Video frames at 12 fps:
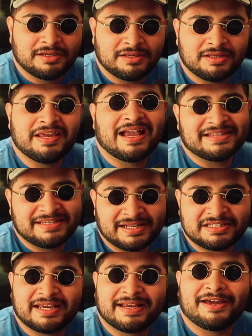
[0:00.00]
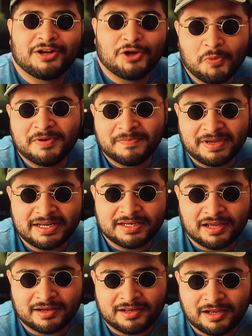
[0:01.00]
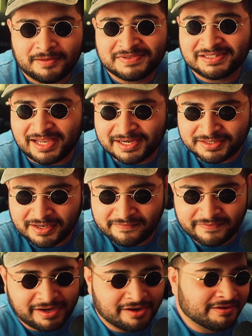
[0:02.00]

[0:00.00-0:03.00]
you guys need to check out homeandmoney.com/Javier.